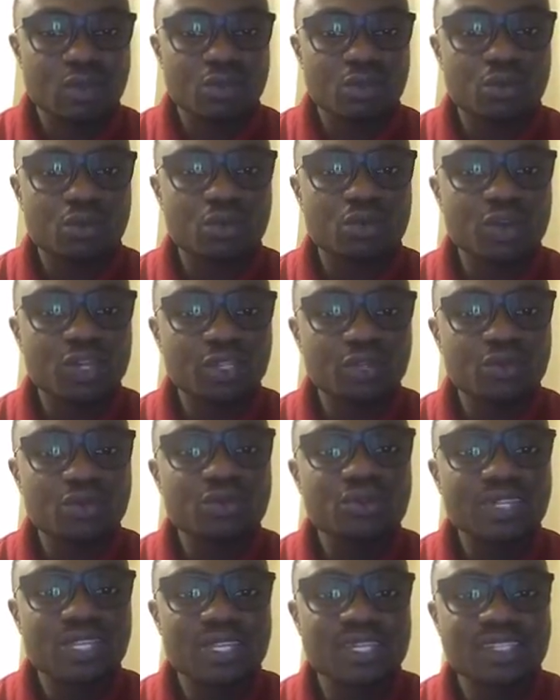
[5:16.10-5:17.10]
what
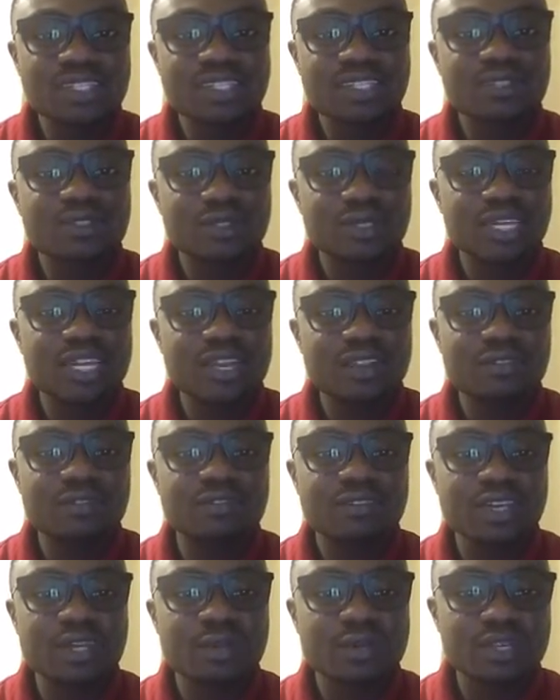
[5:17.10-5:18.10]
good is it to get
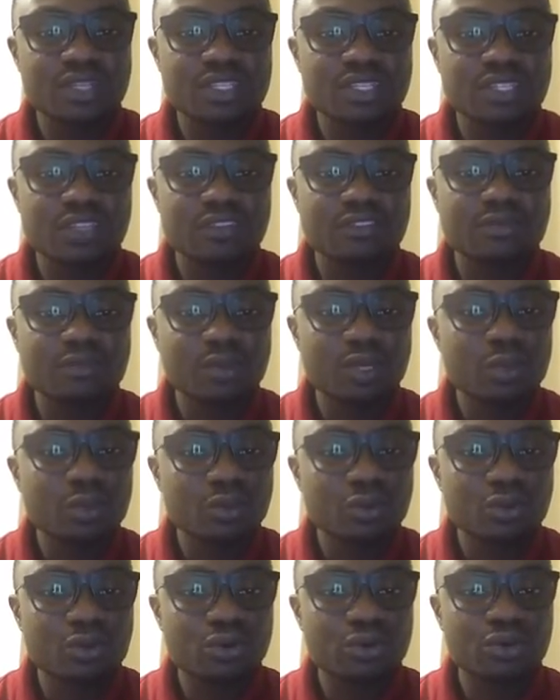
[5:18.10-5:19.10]
famous if
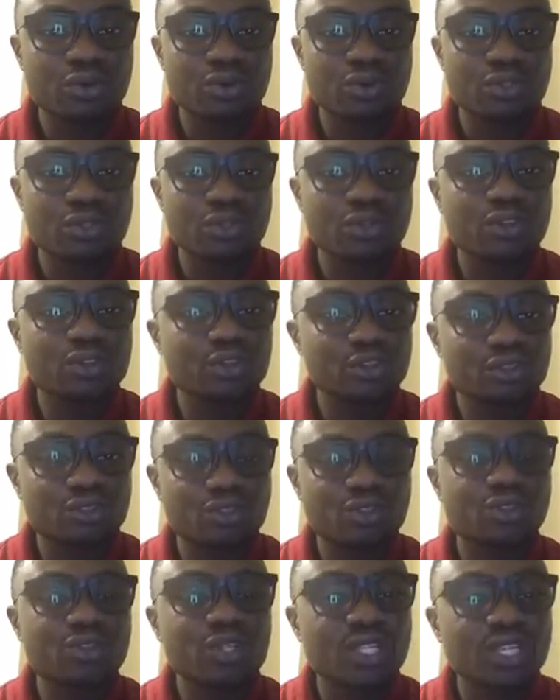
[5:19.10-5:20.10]
people do not
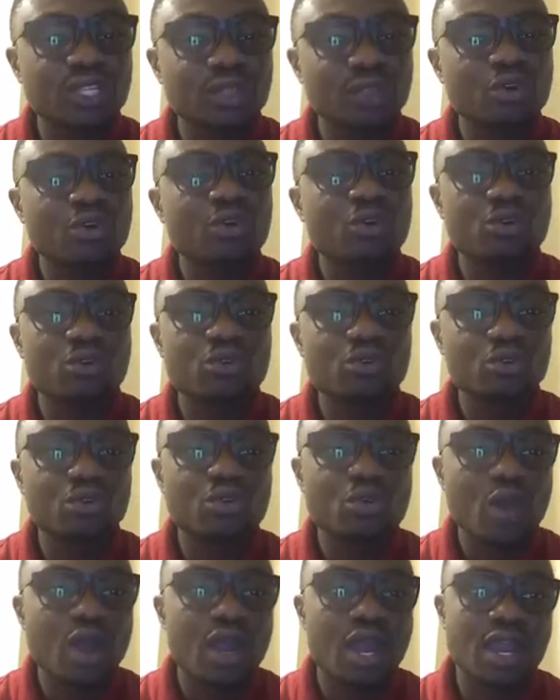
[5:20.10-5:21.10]
truly know who
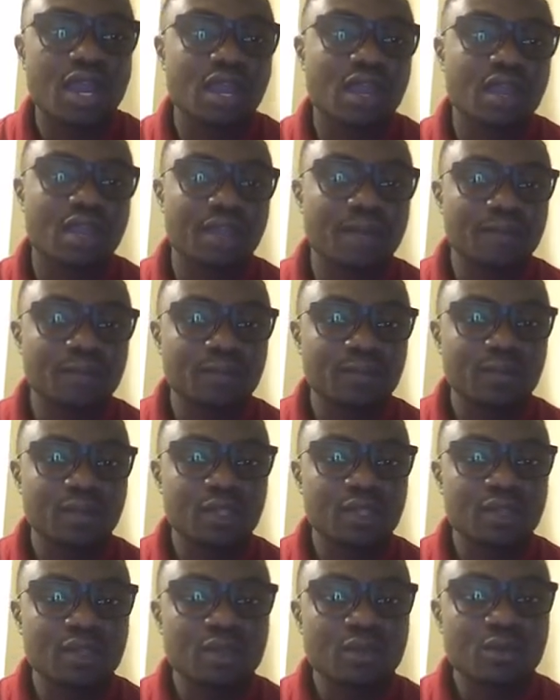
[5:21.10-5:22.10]
you are?
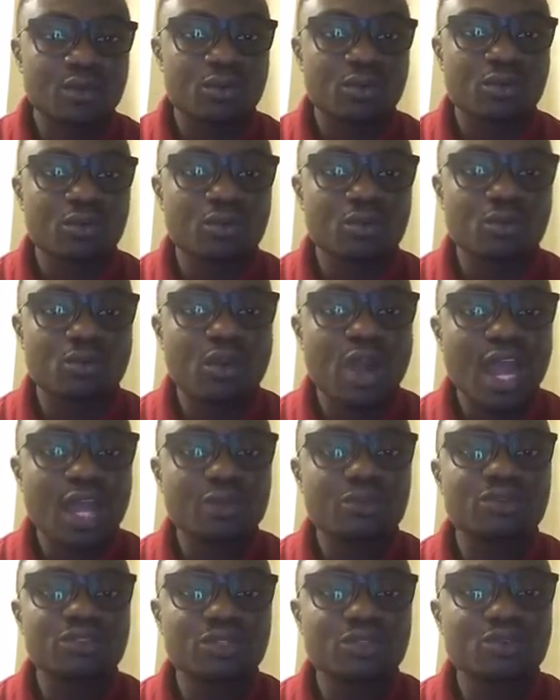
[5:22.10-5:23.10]
Why
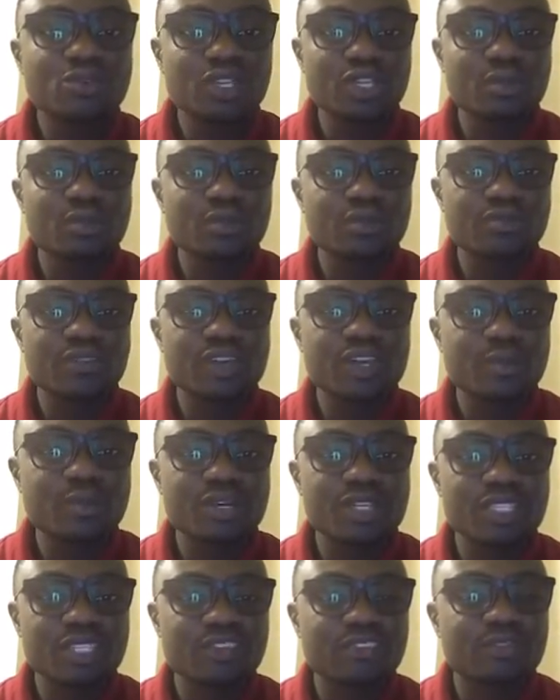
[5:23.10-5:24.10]
would you want to be
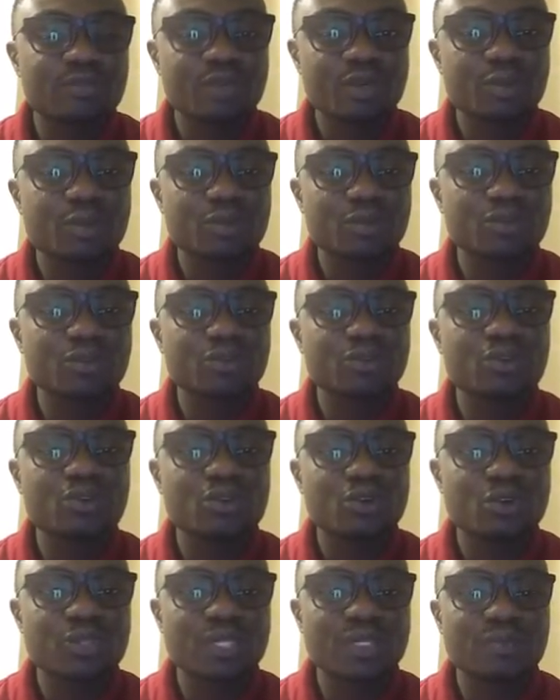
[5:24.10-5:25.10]
famous if people do
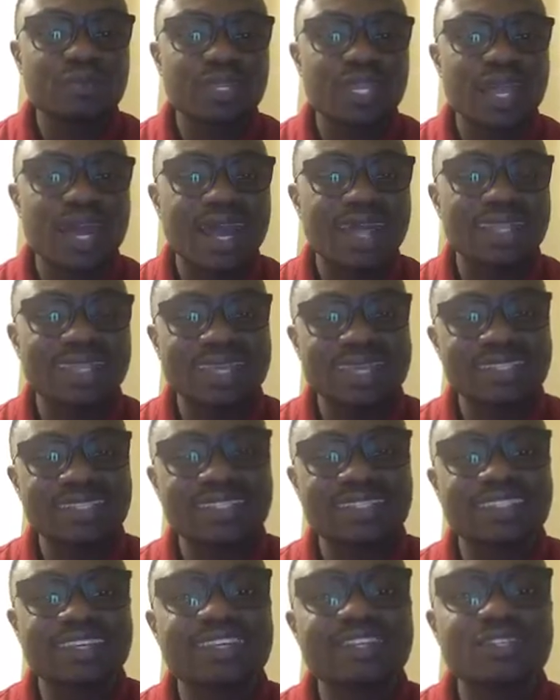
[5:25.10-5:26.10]
not
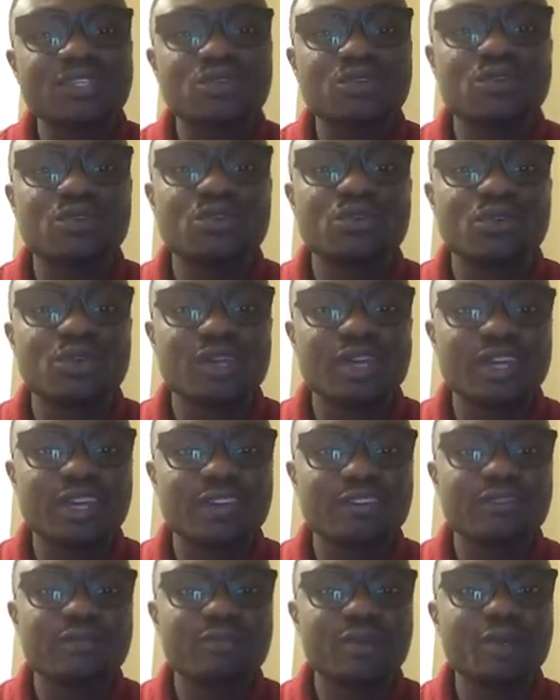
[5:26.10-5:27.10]
understand you?
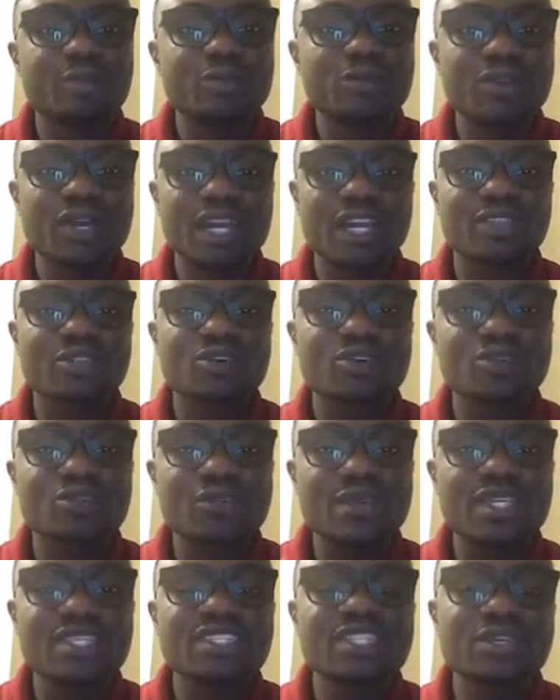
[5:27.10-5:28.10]
If people cannot
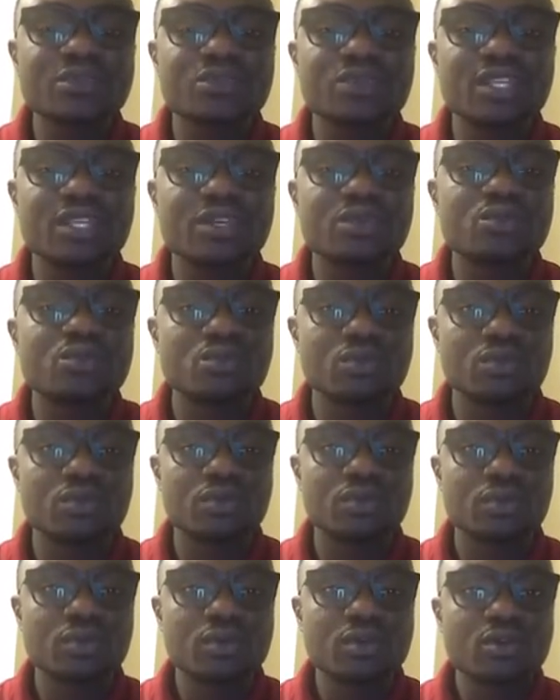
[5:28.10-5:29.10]
reason with you,
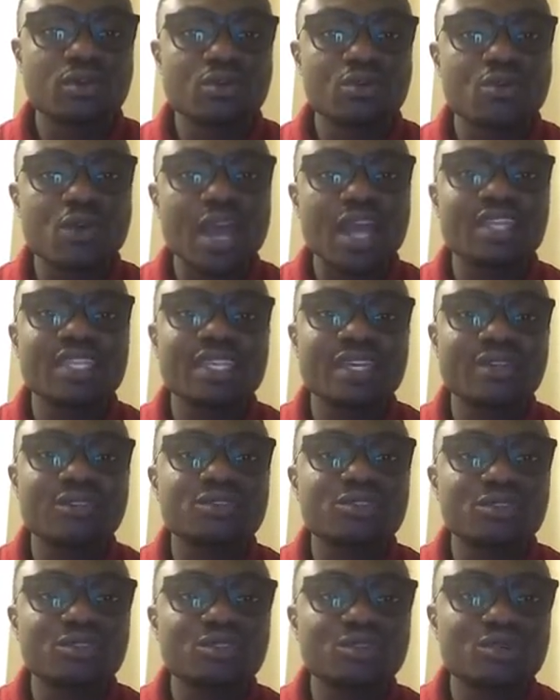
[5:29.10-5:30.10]
why then
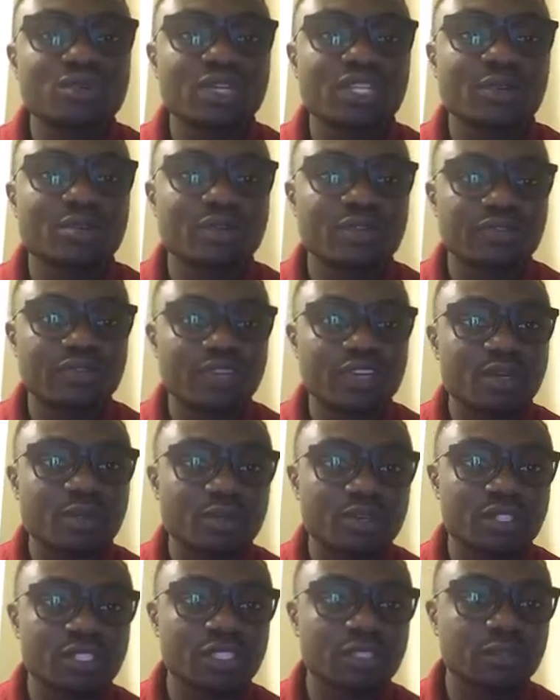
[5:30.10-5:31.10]
do you want to be
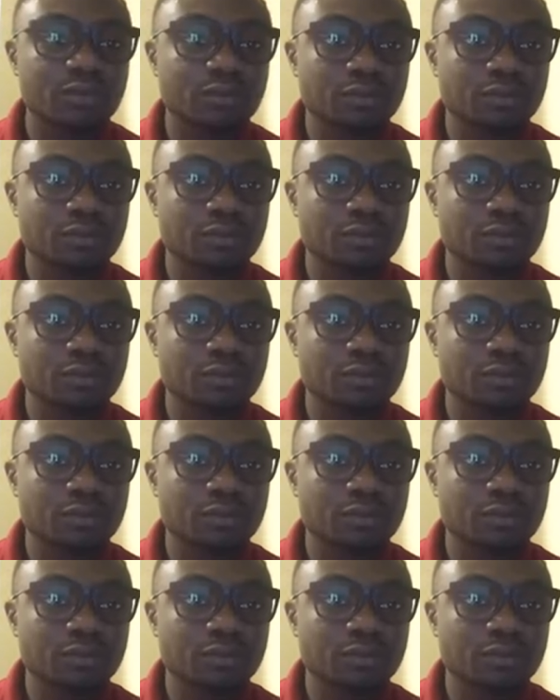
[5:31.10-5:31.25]
famous?